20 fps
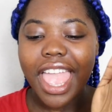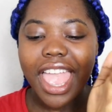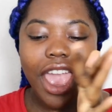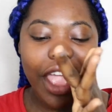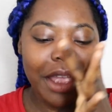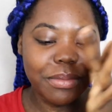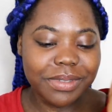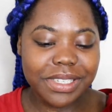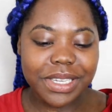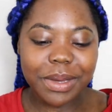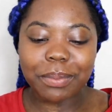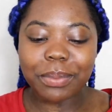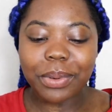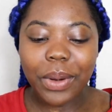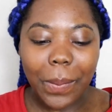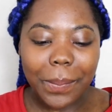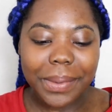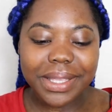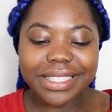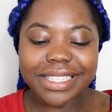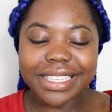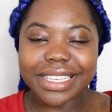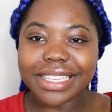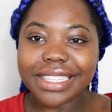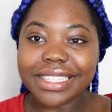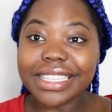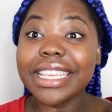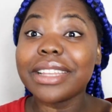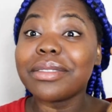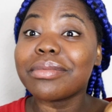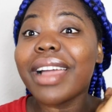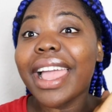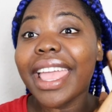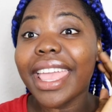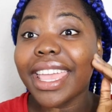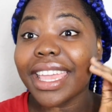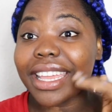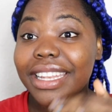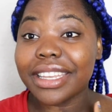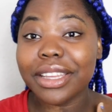empty promises. In my
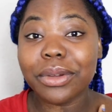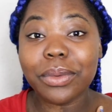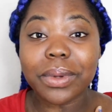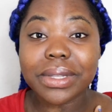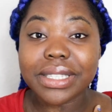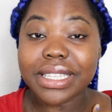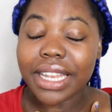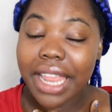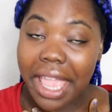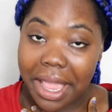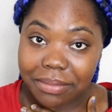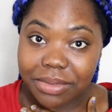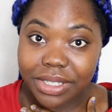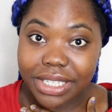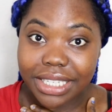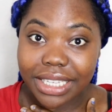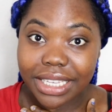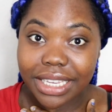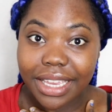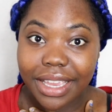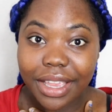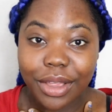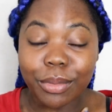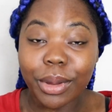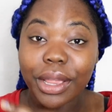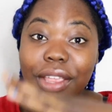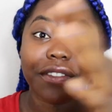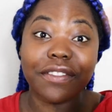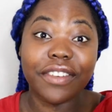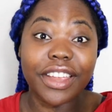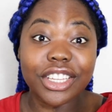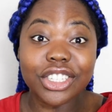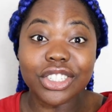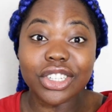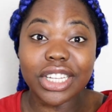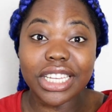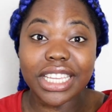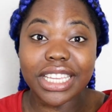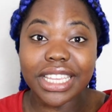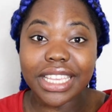head it wasn't empty, but
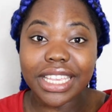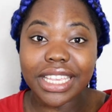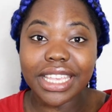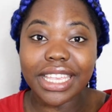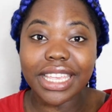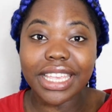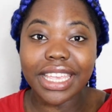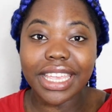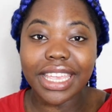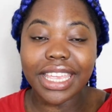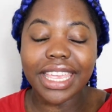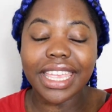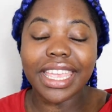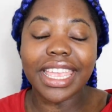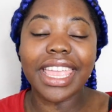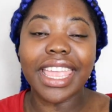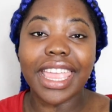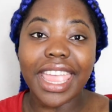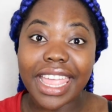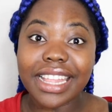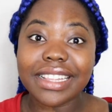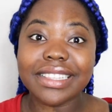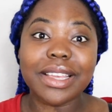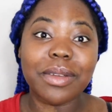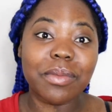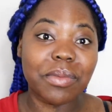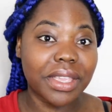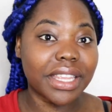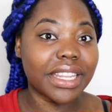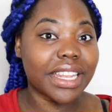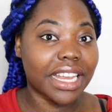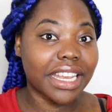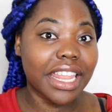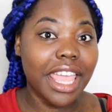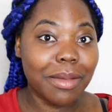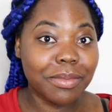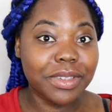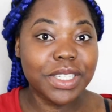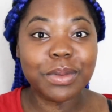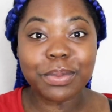eventually it ends up being an
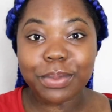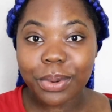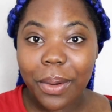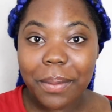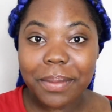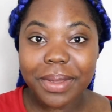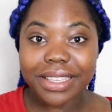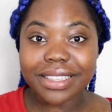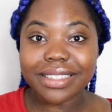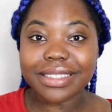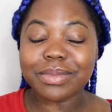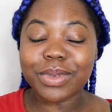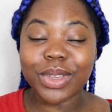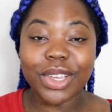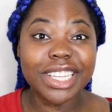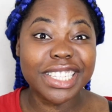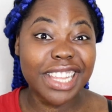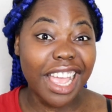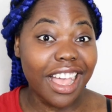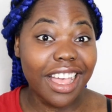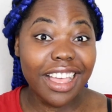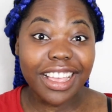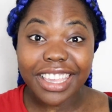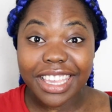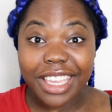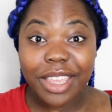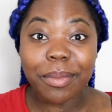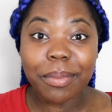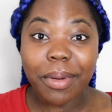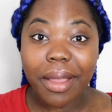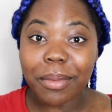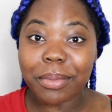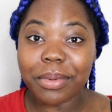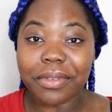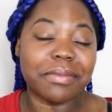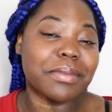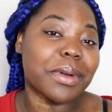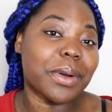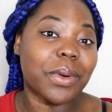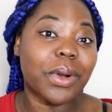empty promise because I can't keep up with
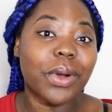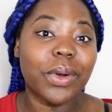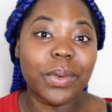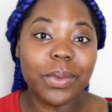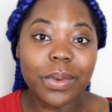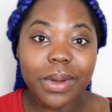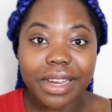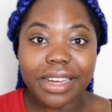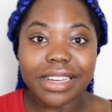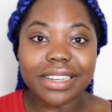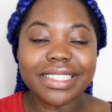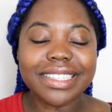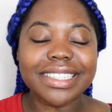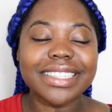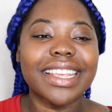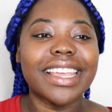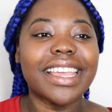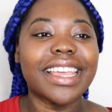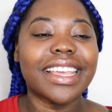my own words.